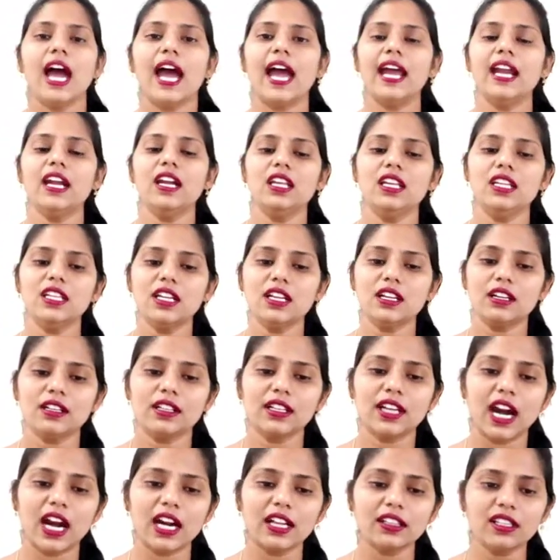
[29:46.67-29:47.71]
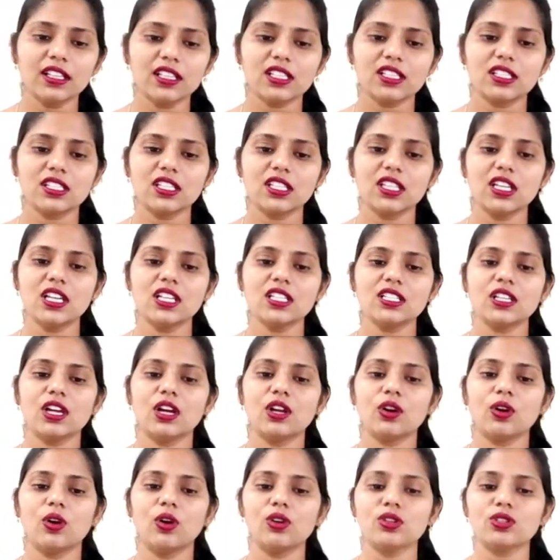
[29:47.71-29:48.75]
and here regarding the
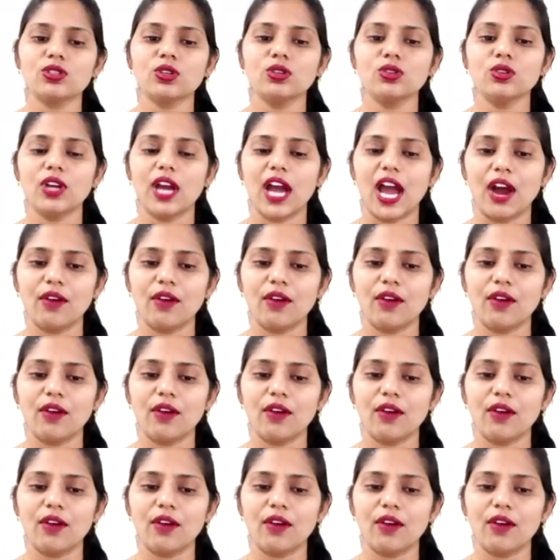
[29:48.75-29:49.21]
csr also you